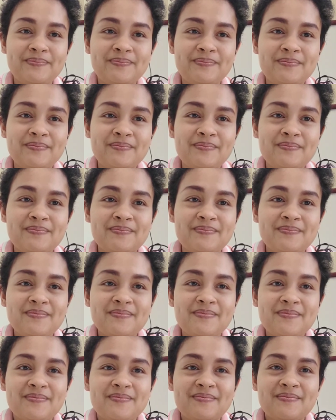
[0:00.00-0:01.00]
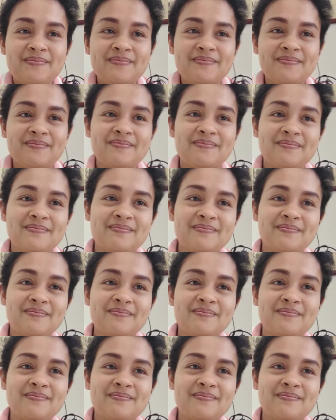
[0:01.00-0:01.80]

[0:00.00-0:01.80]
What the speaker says: Nobody speaks.